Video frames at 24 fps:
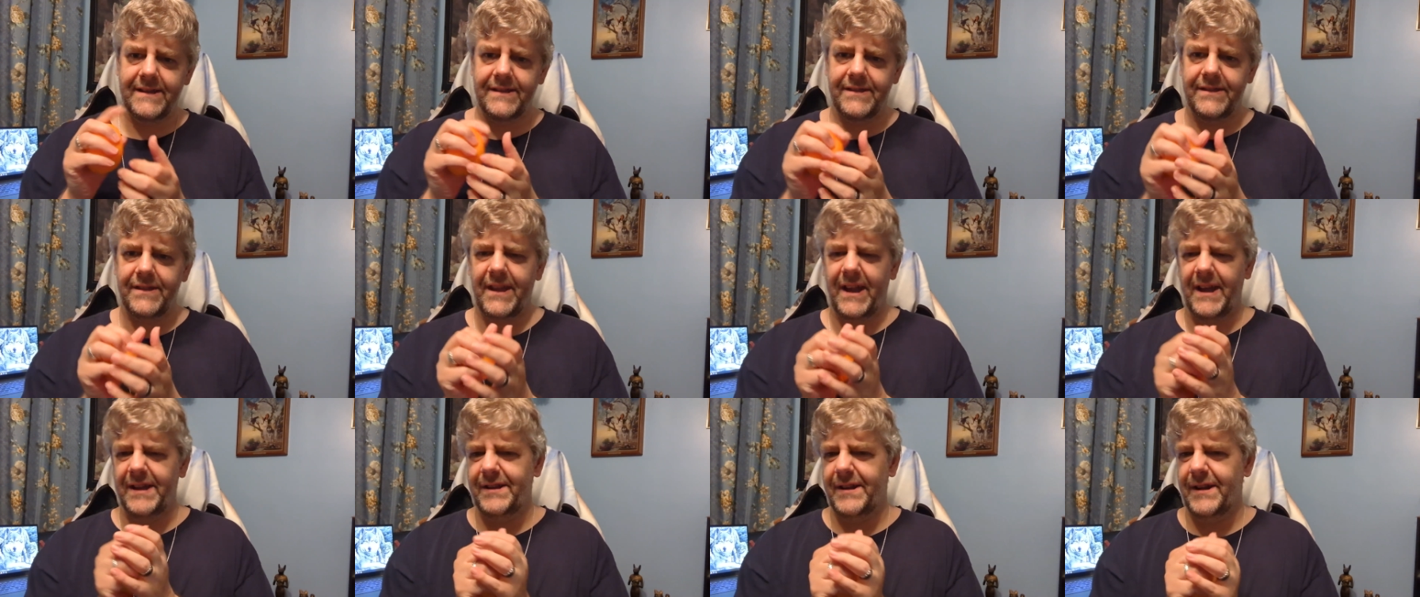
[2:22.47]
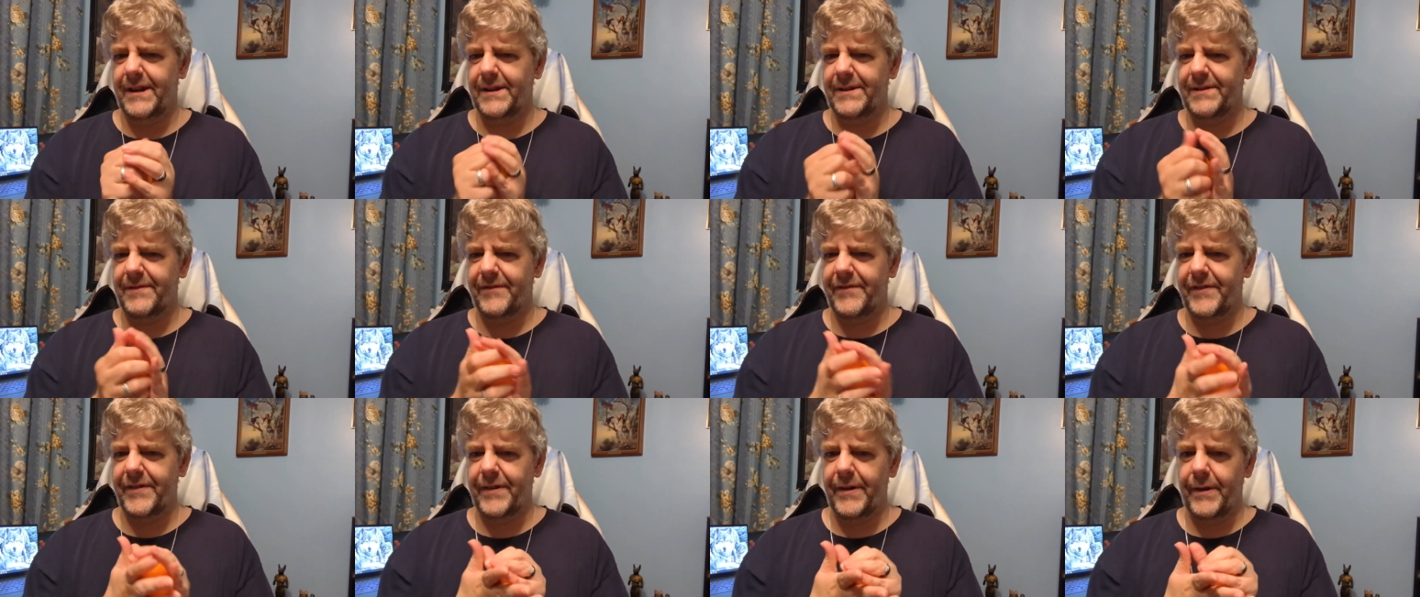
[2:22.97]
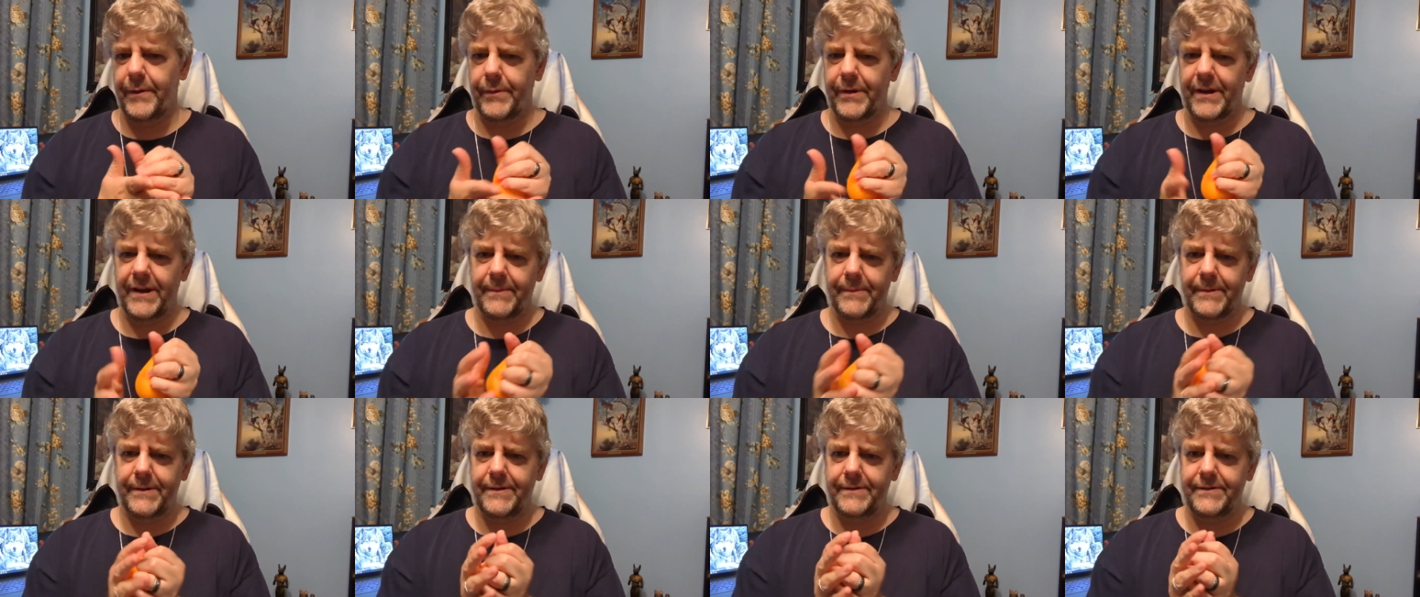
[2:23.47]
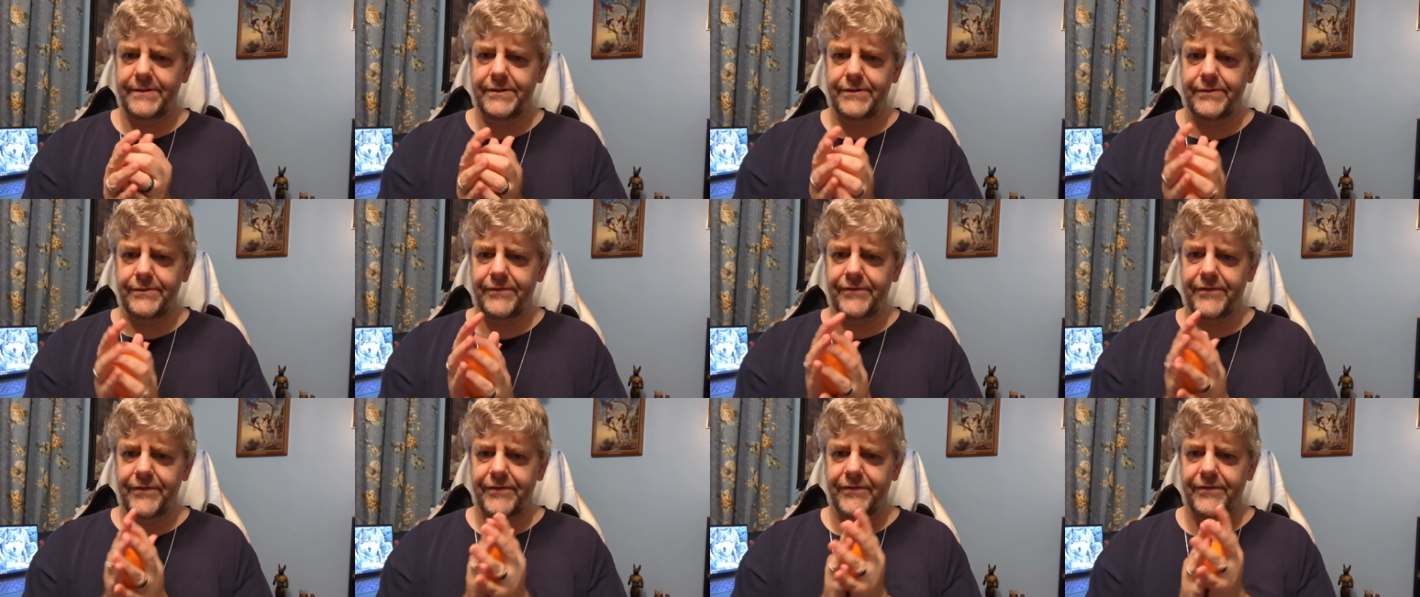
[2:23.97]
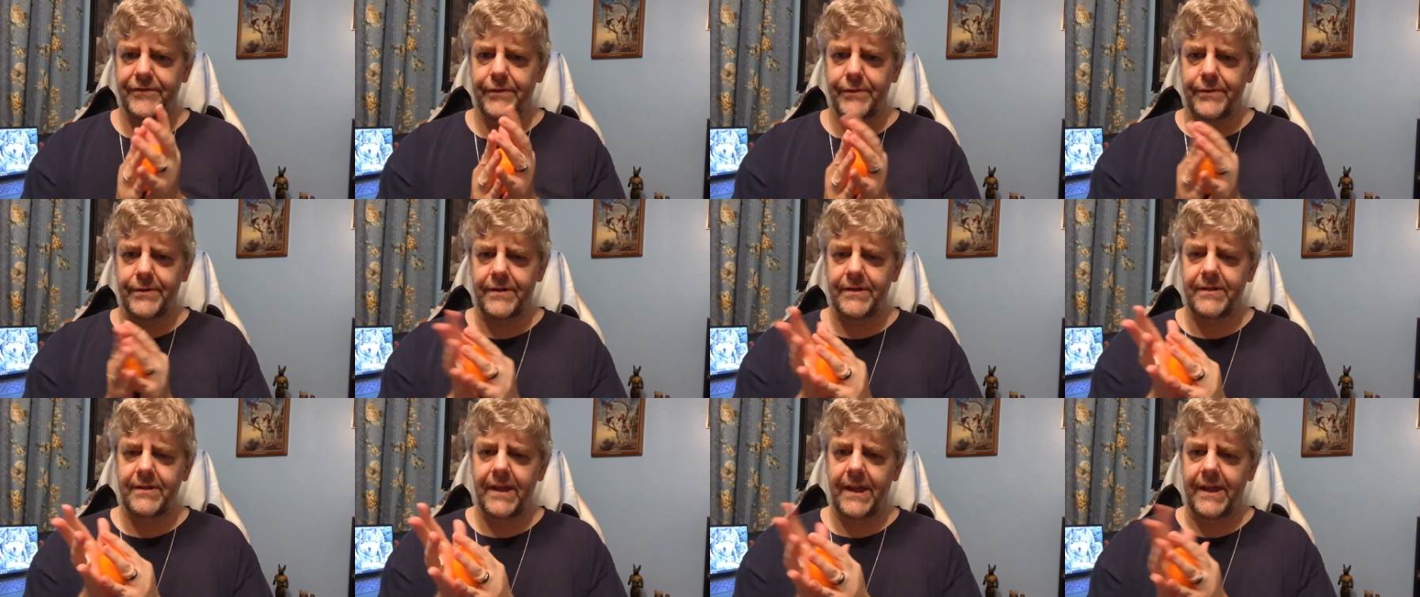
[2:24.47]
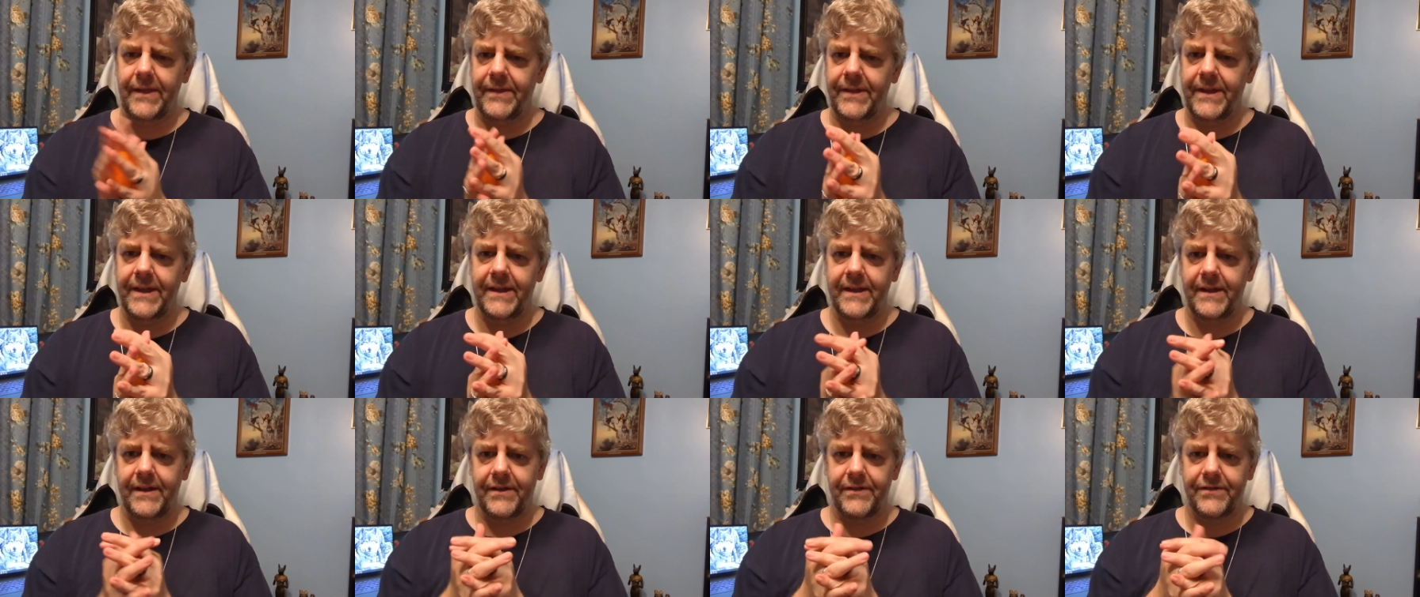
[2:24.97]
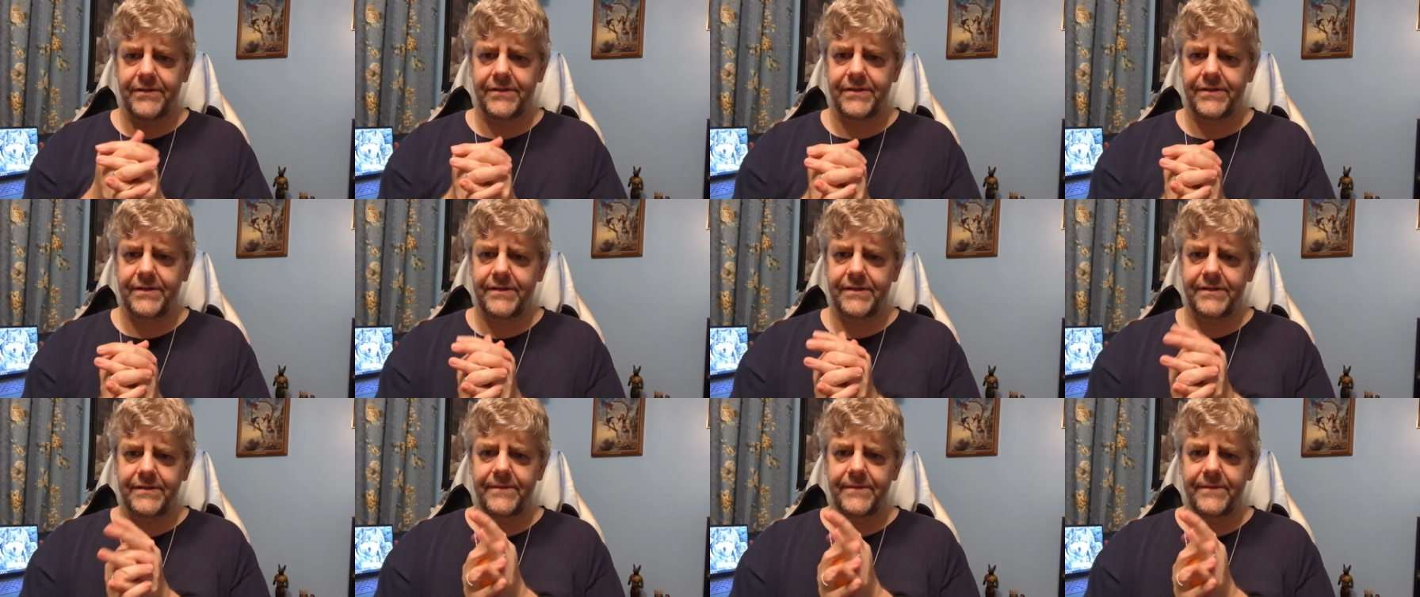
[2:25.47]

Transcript: it's kind of hard to figure out what I'm going to do for fruit lately because